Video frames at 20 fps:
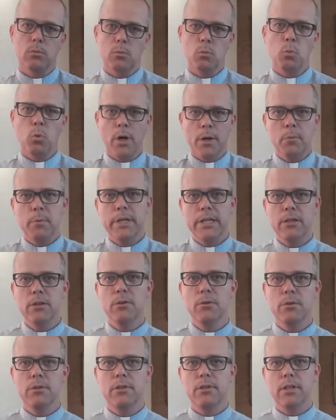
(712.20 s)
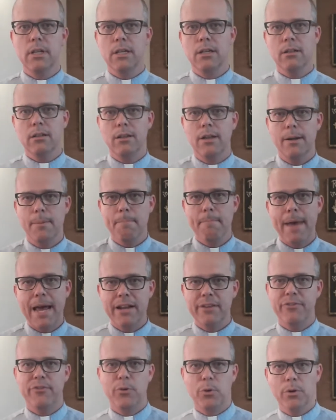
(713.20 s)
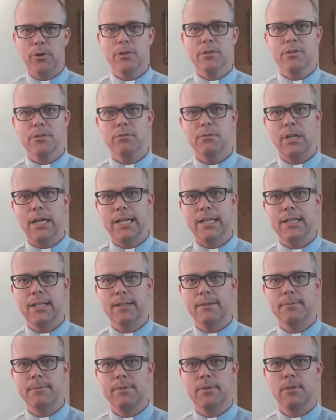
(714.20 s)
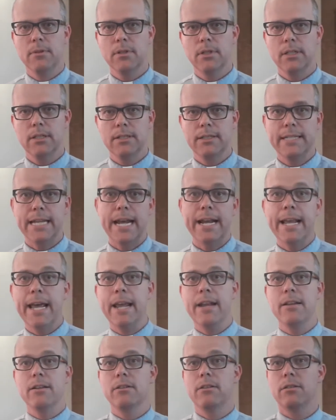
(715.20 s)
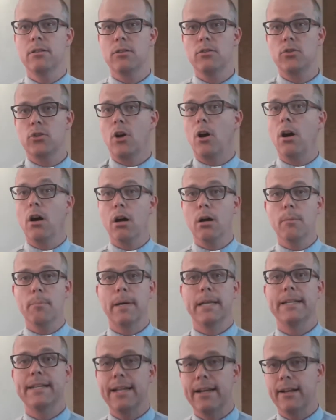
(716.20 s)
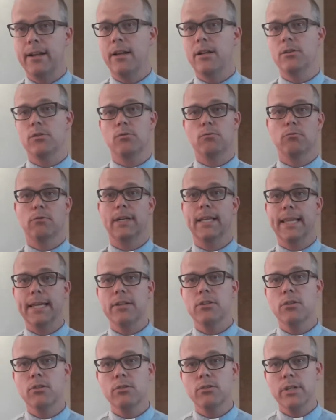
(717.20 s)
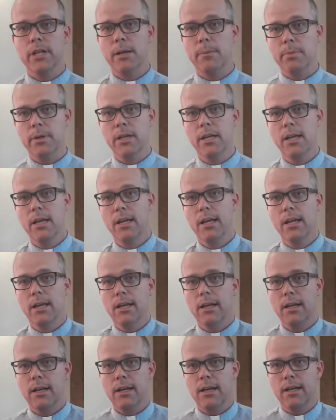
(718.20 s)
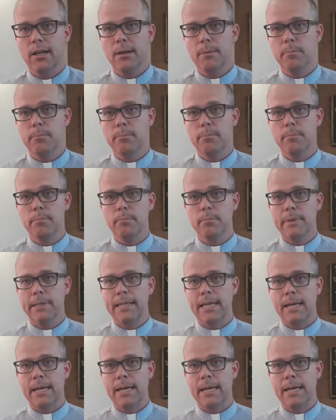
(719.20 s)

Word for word: one we use in a lot of metaphors, right? A dead end job, a dead end relationship. Uh, but